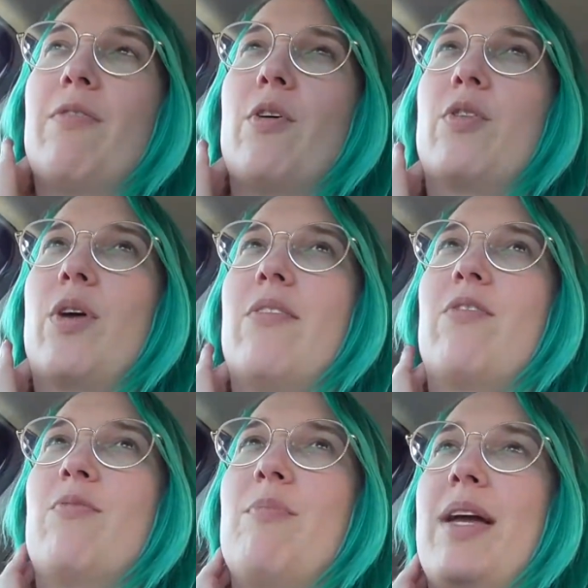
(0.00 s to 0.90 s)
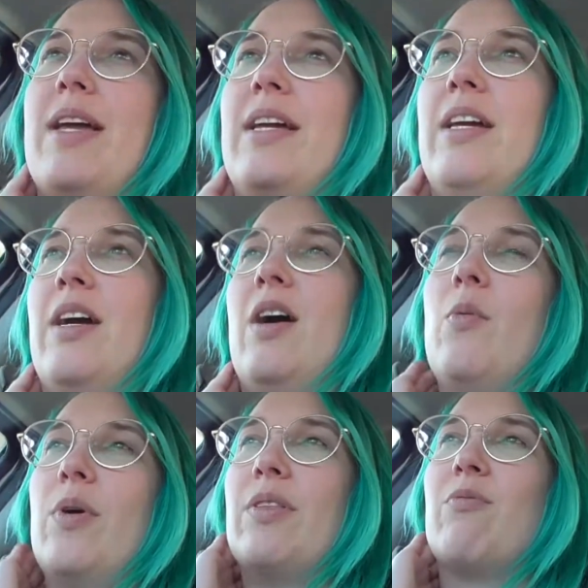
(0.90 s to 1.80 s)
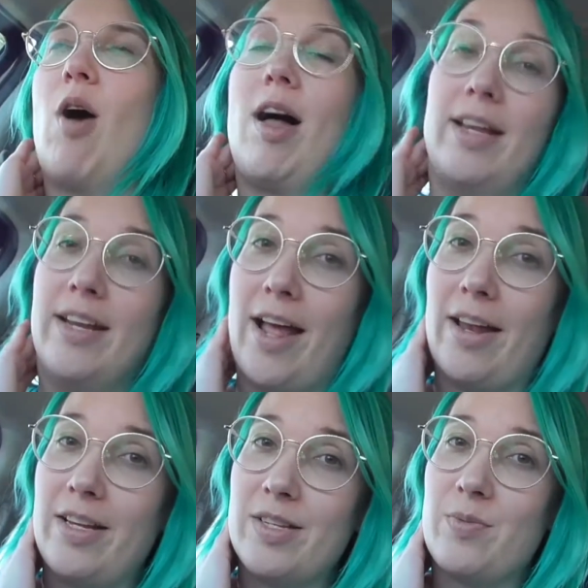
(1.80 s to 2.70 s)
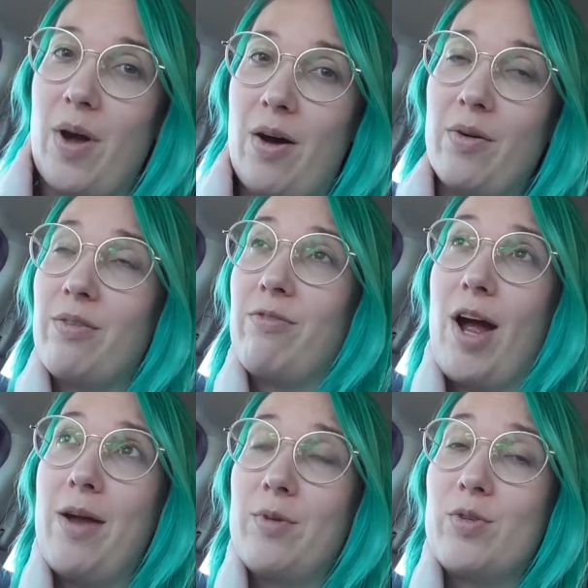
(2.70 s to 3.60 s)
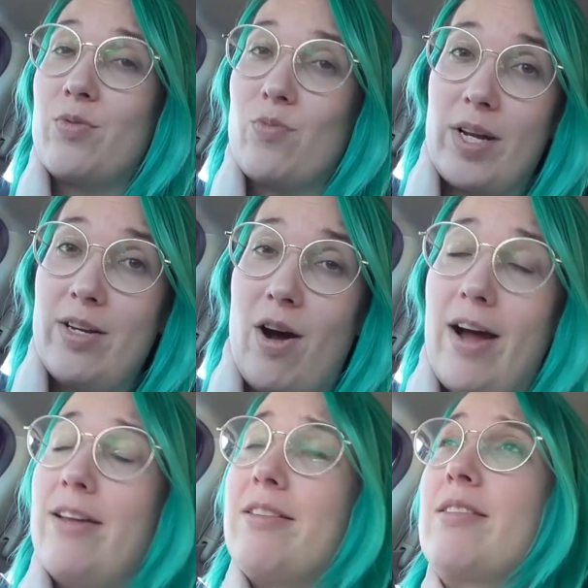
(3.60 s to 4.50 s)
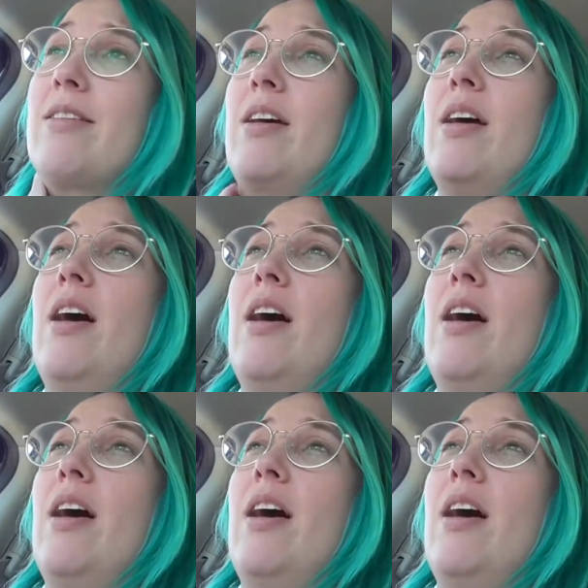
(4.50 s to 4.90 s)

photograph of me with Riley and Ellie as well in a frame, which was really nice.